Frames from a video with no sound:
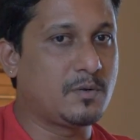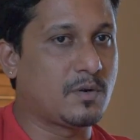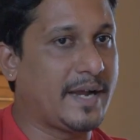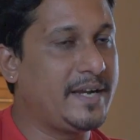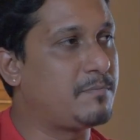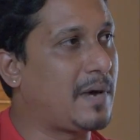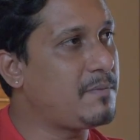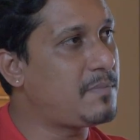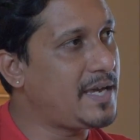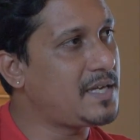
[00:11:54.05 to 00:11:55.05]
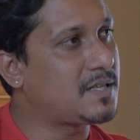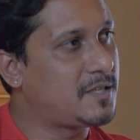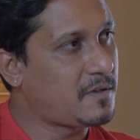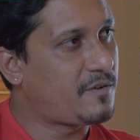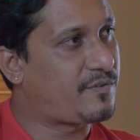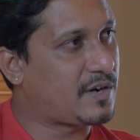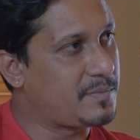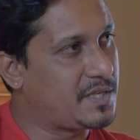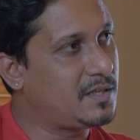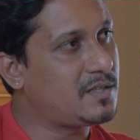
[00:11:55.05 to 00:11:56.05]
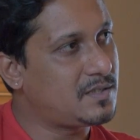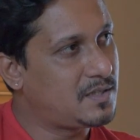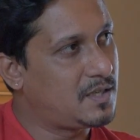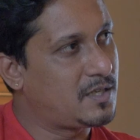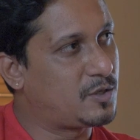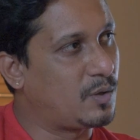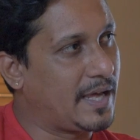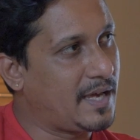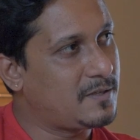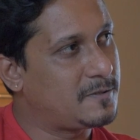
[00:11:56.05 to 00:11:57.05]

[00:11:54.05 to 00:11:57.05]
to ride my bike from here to Leh.